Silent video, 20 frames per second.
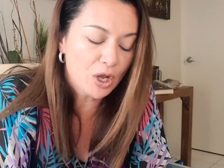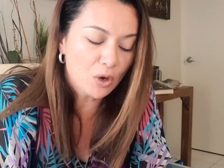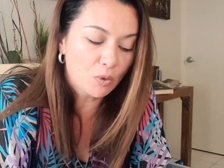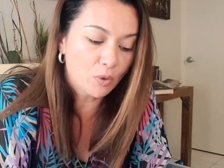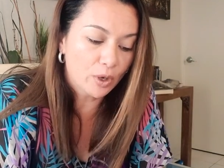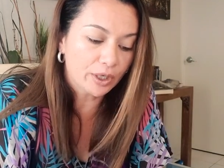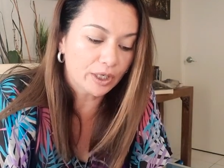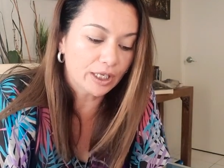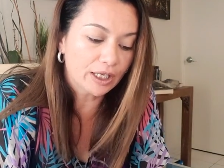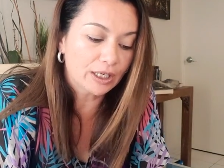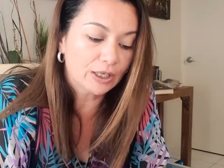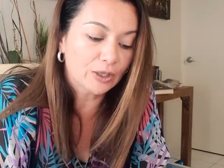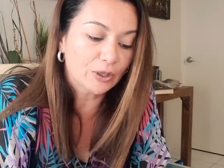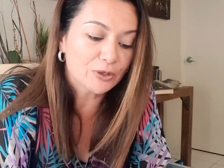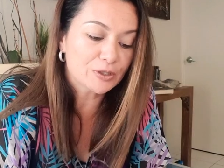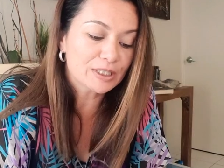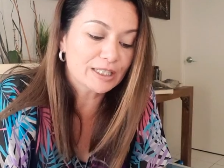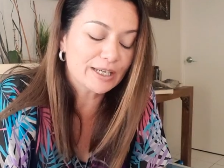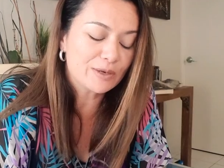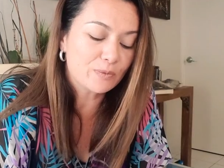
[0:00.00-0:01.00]
Working
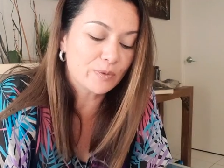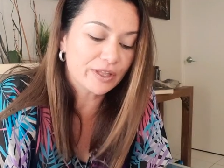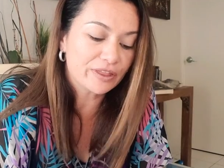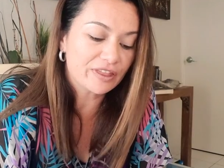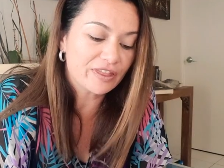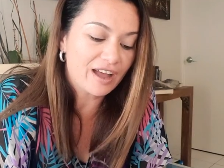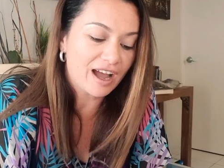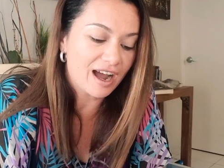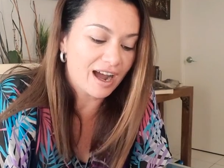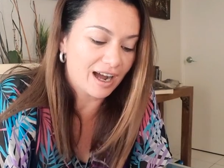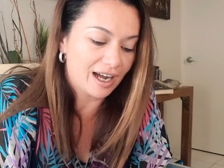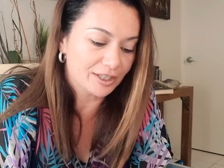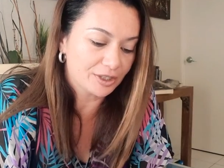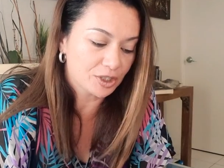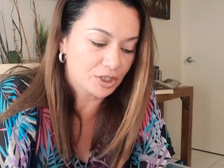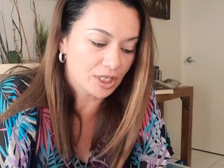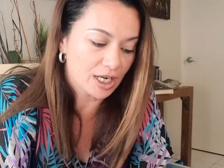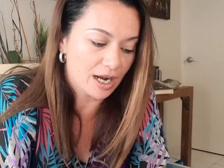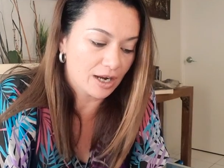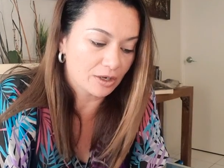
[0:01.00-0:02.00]
closely with the heart
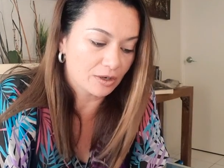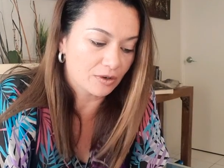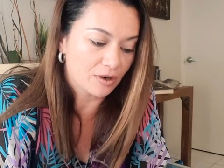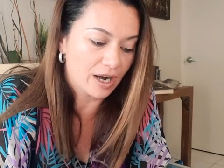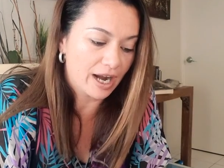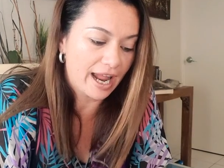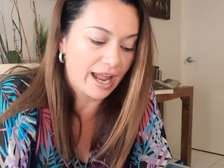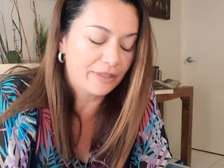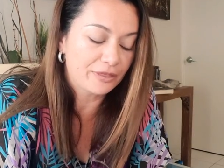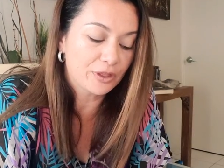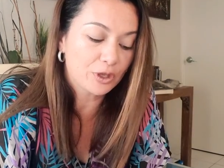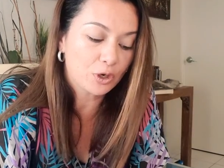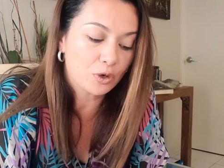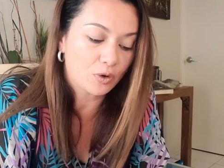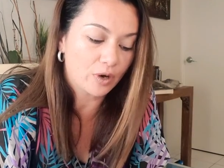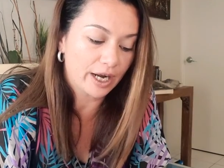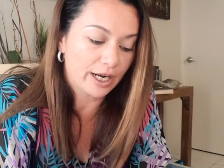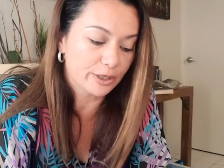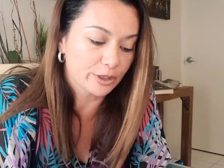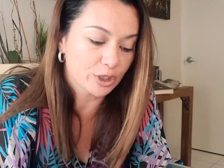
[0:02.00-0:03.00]
chakra and the
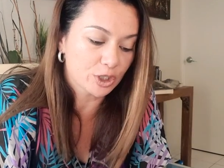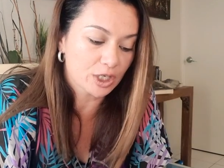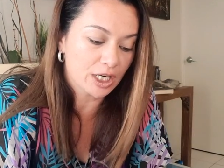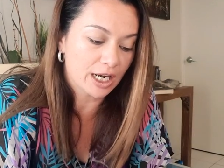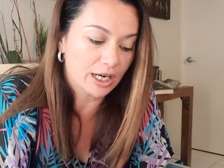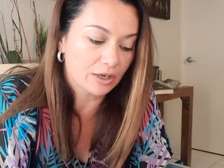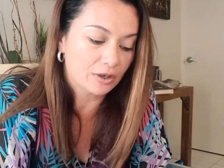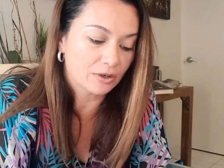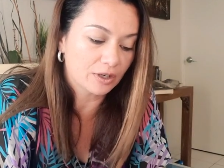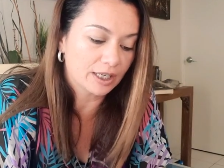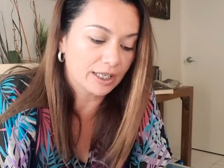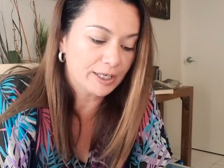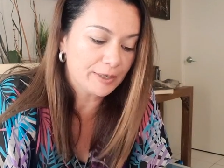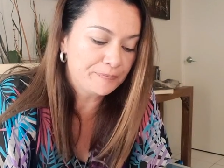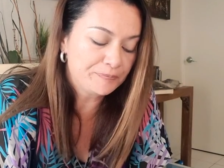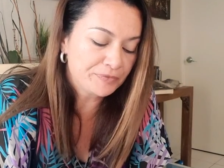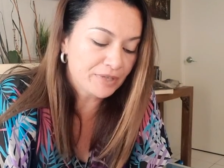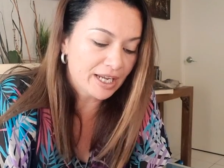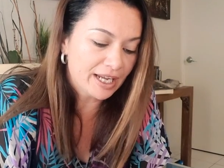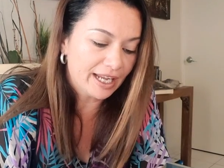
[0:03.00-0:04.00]
crown chakra,
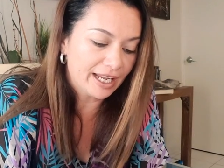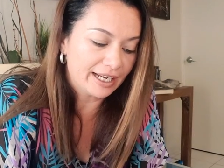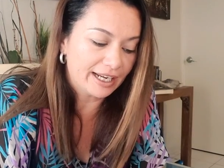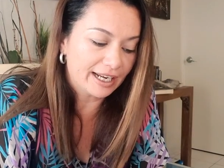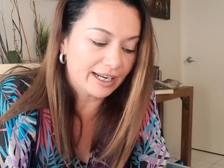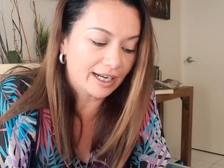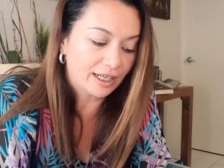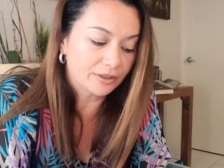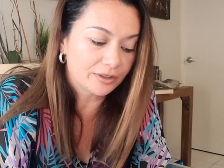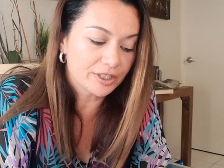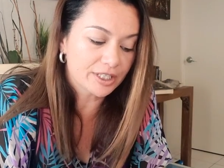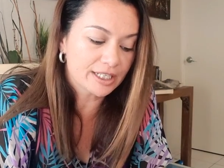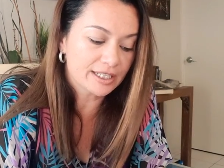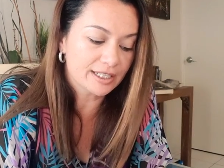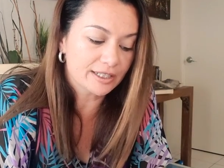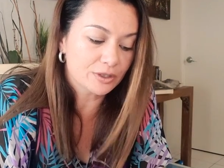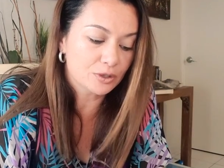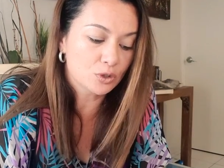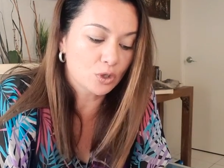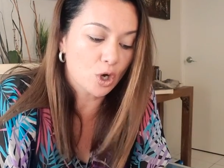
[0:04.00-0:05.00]
it encourages
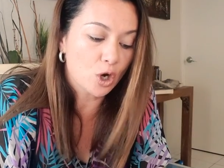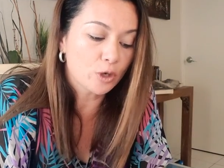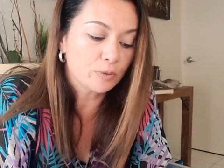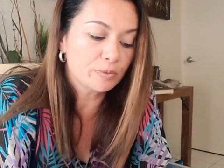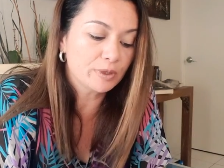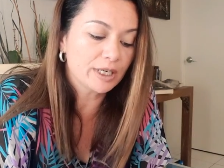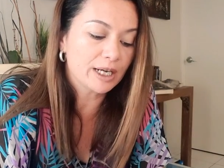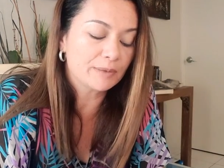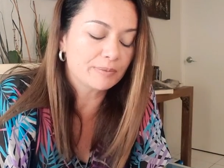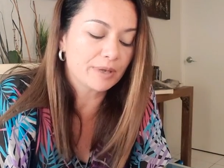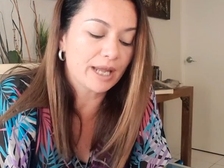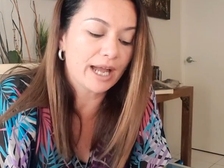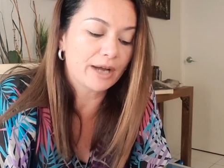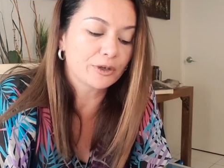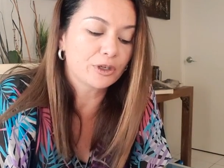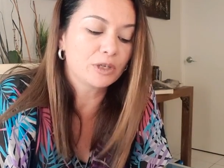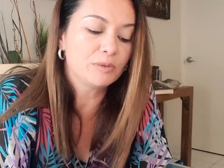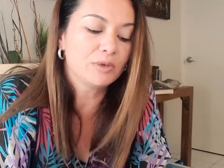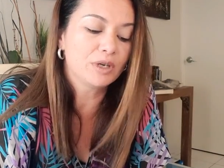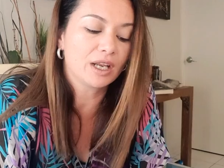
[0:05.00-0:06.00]
us to open up
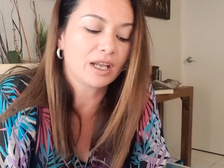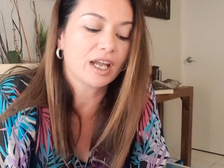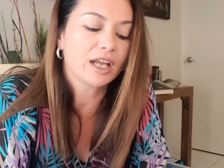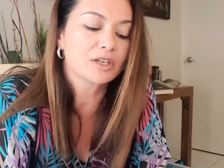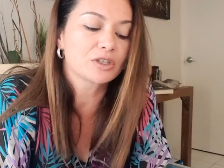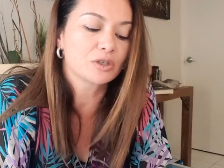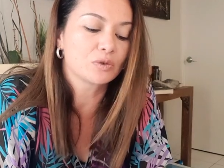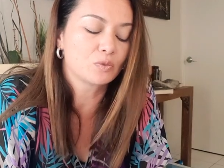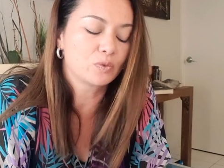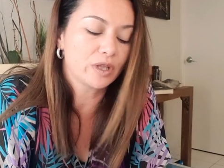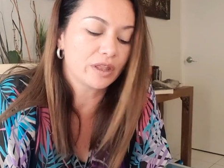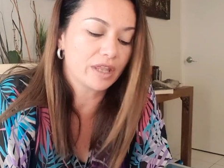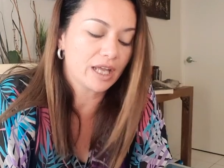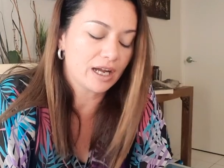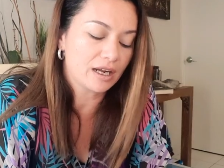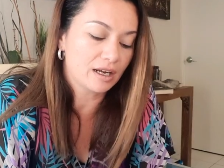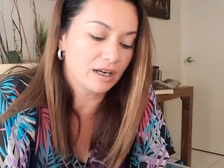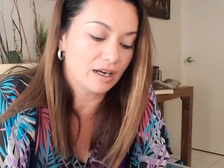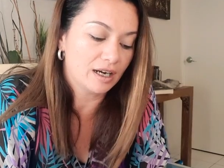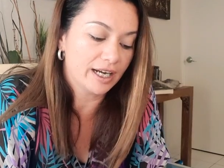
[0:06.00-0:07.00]
our communication with
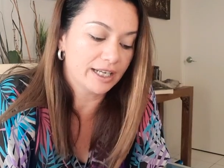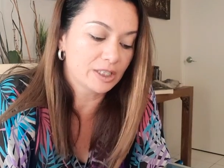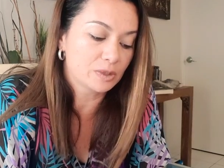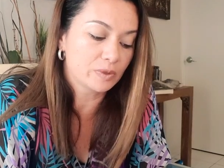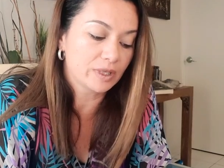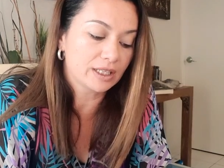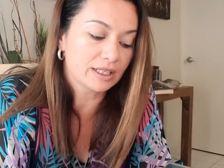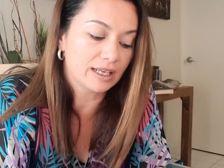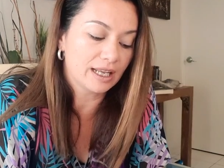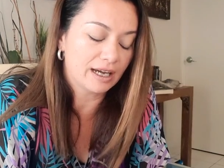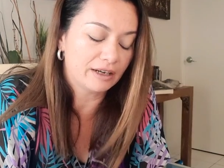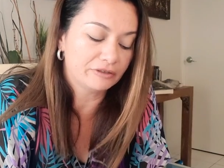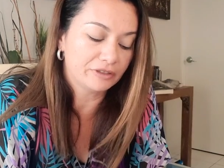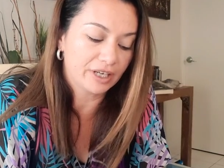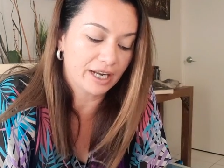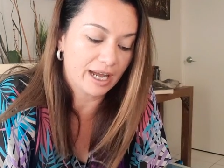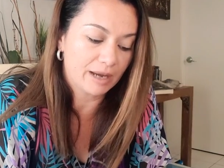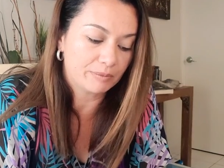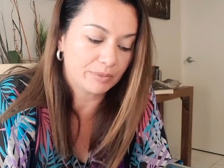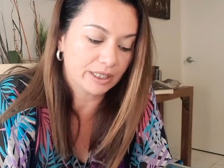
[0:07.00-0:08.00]
our guides with love
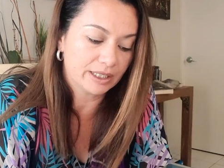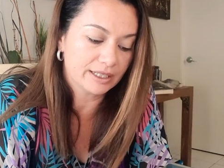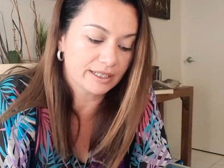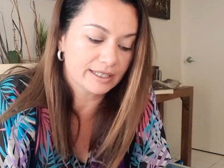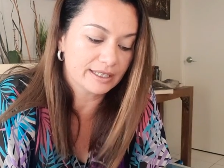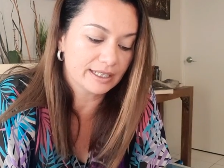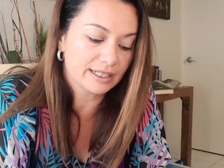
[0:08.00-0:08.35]
and happiness.